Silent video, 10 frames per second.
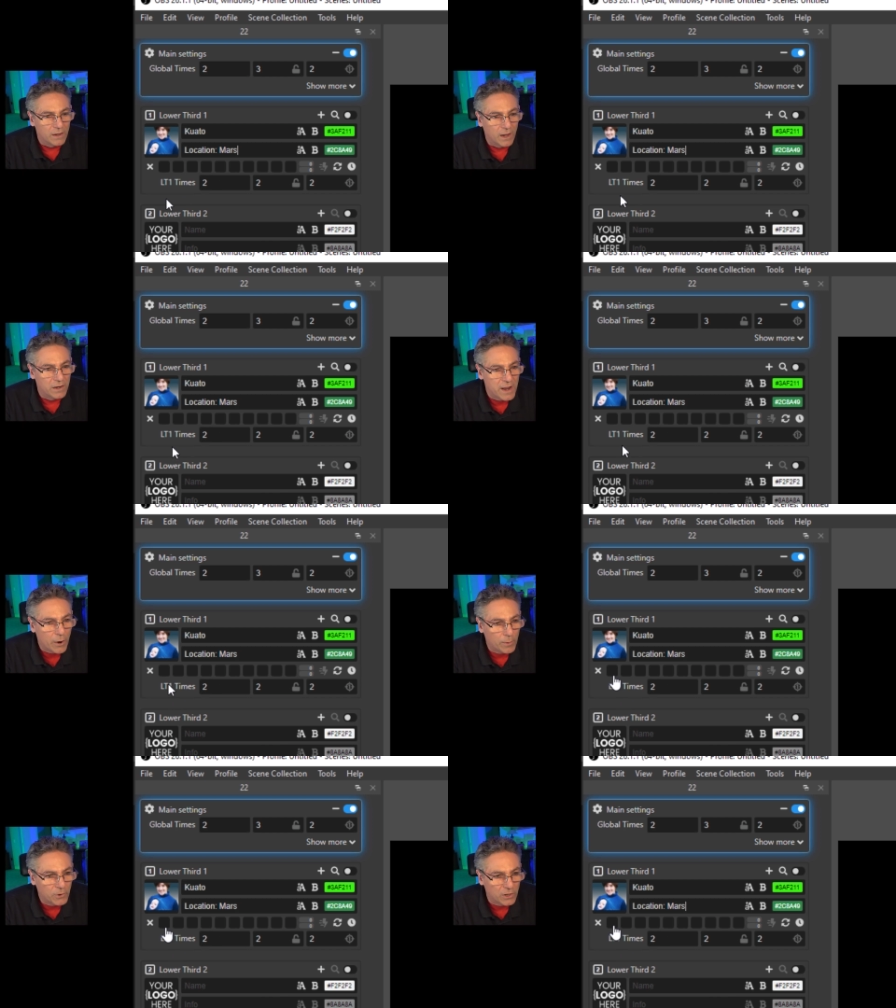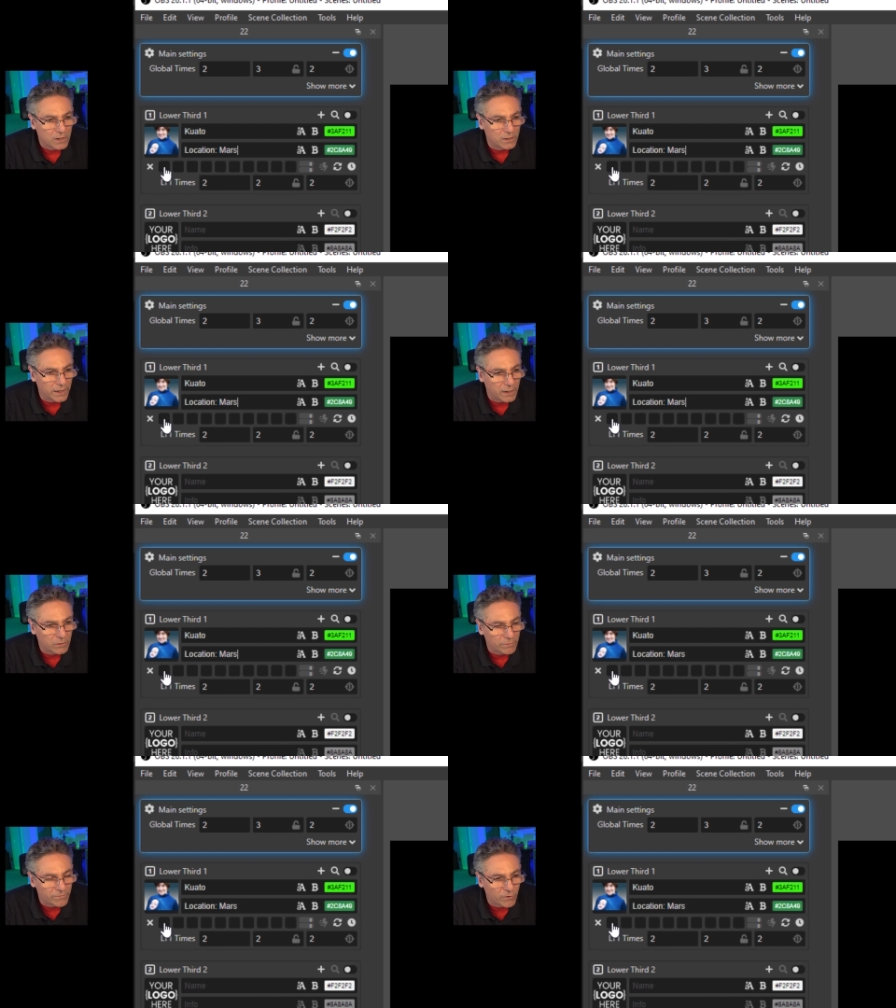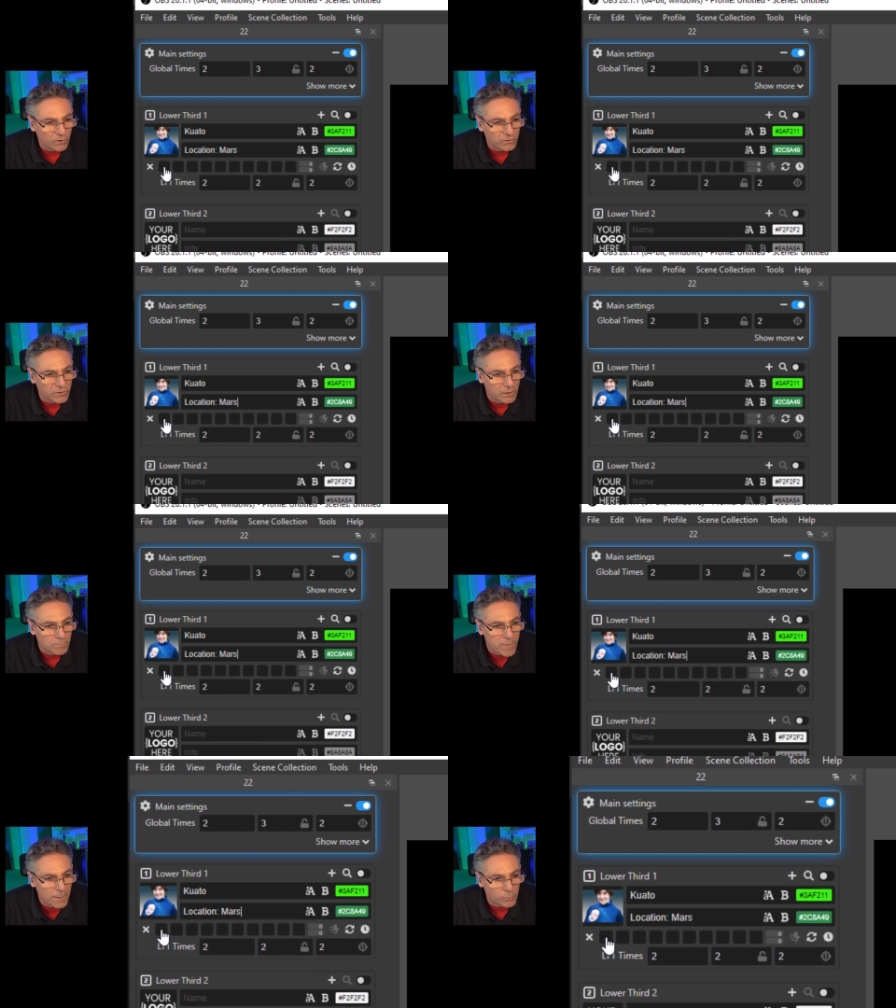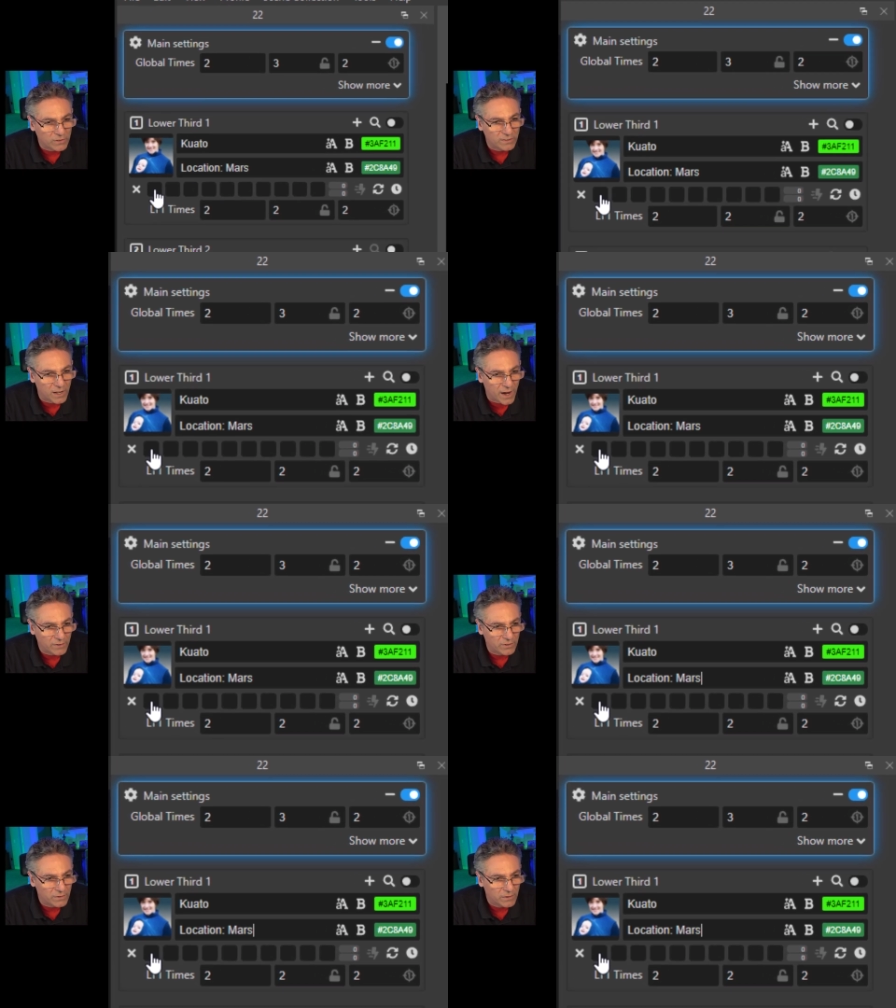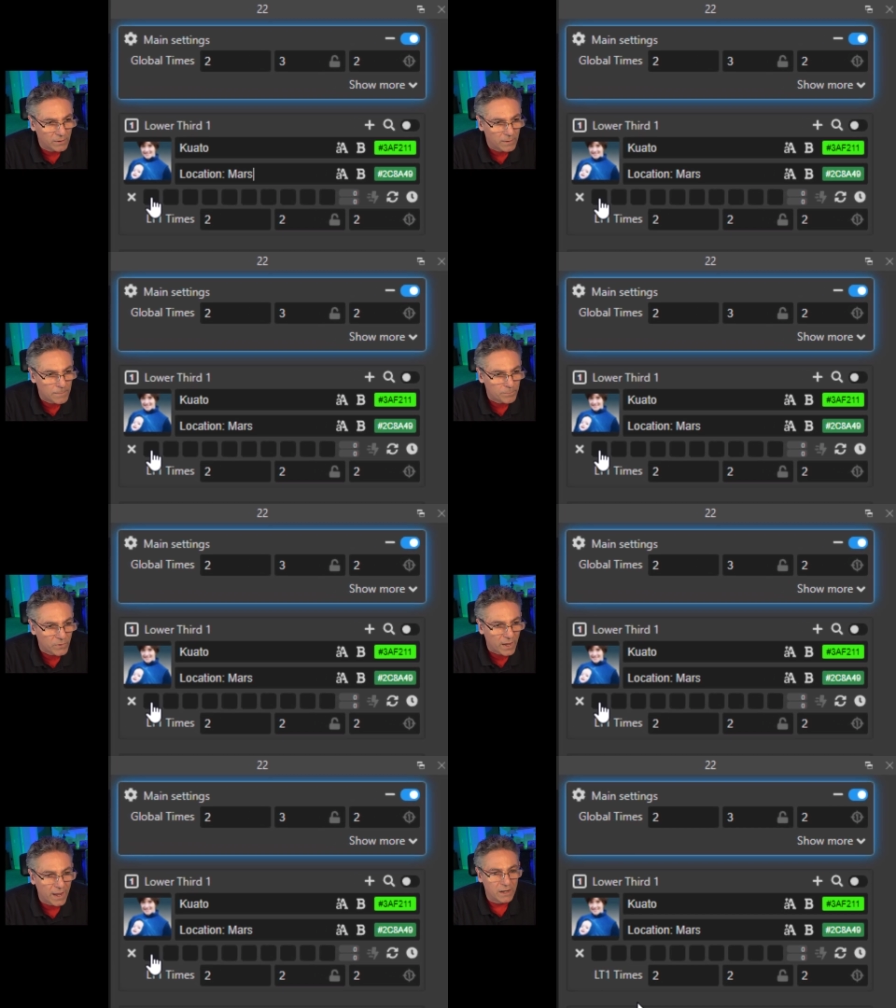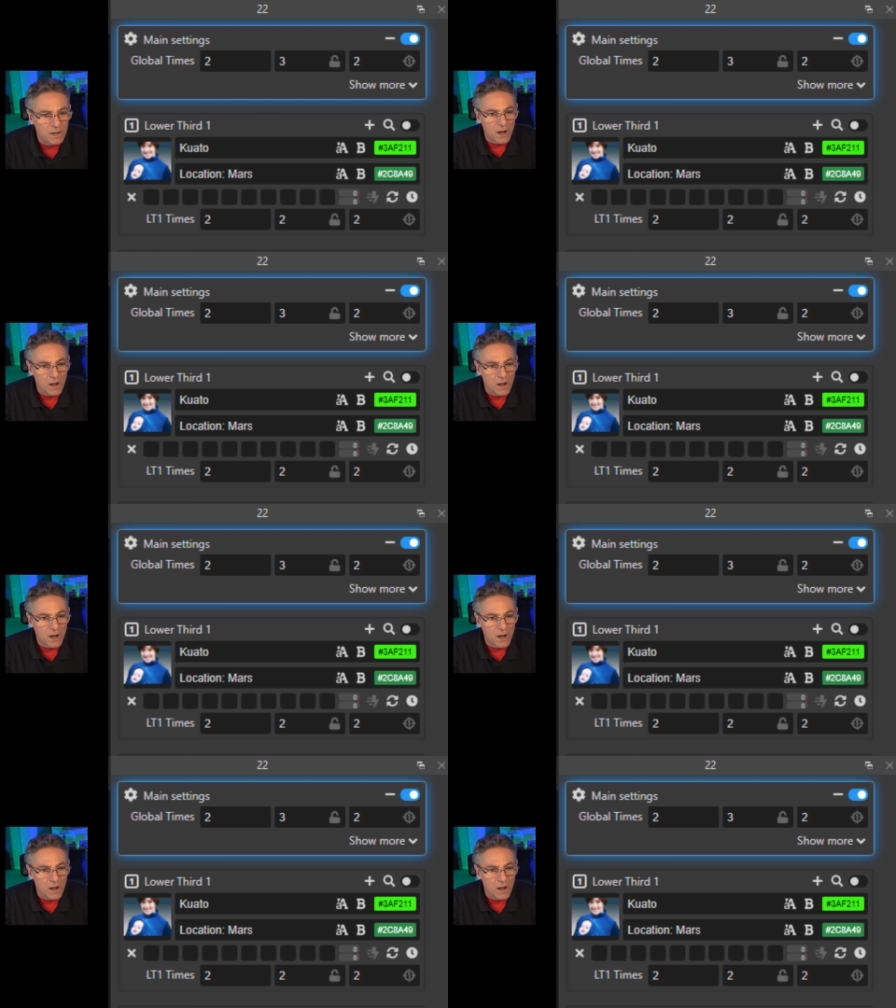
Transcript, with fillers: And now I'm going to click the first memory slot, and